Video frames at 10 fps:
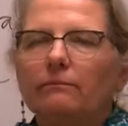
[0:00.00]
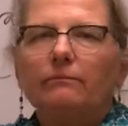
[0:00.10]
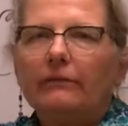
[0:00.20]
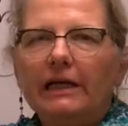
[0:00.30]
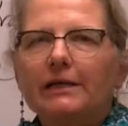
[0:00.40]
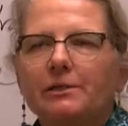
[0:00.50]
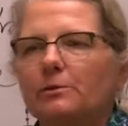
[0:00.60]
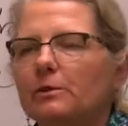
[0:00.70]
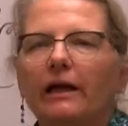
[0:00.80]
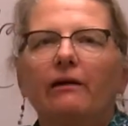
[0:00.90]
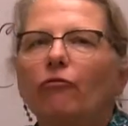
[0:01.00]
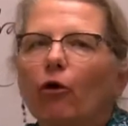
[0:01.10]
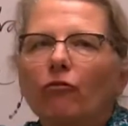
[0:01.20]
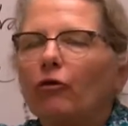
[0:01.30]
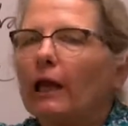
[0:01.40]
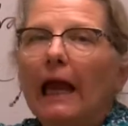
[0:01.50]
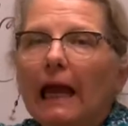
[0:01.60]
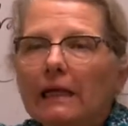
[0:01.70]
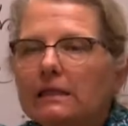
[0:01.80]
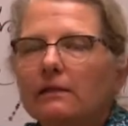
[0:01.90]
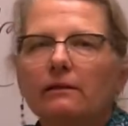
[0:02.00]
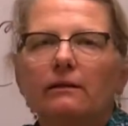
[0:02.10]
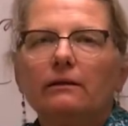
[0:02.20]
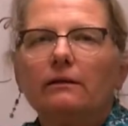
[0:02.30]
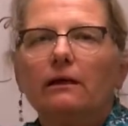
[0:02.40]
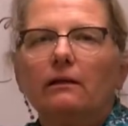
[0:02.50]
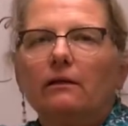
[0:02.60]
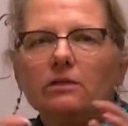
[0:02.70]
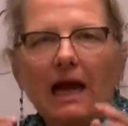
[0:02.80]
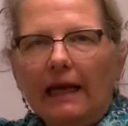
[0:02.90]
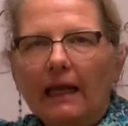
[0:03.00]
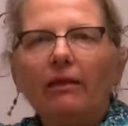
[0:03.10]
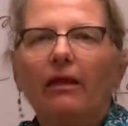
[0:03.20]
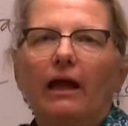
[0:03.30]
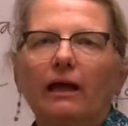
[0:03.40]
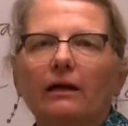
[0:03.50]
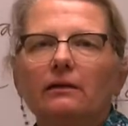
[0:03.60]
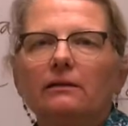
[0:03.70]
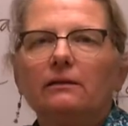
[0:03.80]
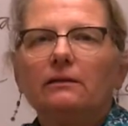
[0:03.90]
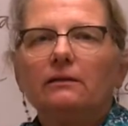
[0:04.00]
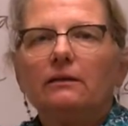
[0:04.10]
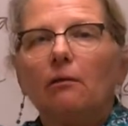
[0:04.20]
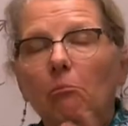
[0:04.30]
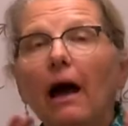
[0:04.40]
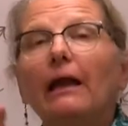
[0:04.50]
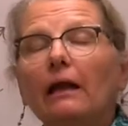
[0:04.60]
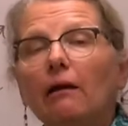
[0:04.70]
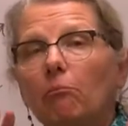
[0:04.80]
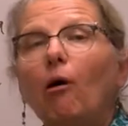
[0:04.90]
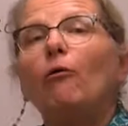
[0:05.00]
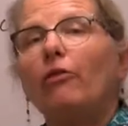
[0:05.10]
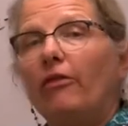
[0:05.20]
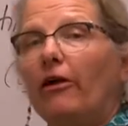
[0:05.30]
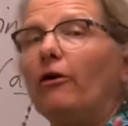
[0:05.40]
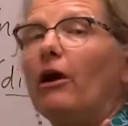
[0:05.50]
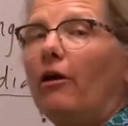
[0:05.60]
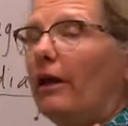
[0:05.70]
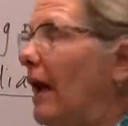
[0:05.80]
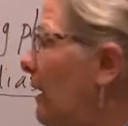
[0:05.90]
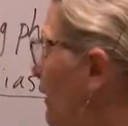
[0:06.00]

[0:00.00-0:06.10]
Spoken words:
niece who's like 4'8", a little tiny thing. But both of their cardiac